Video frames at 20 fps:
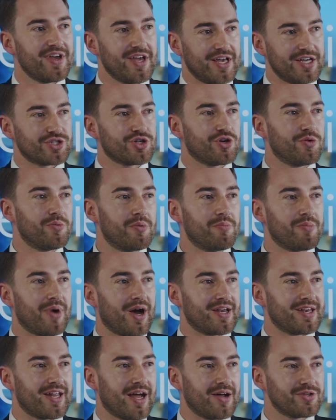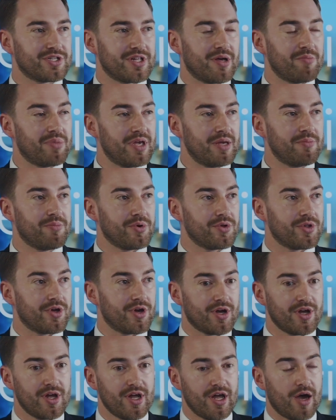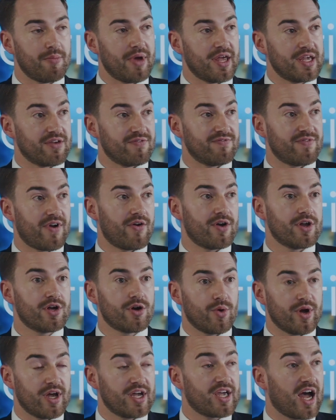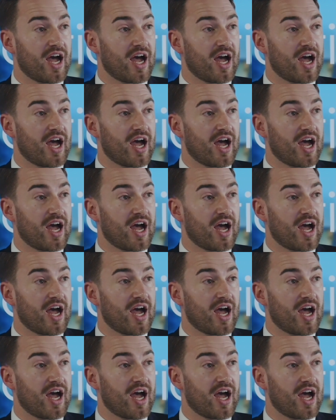It's coming back down. So then people that are making very quick,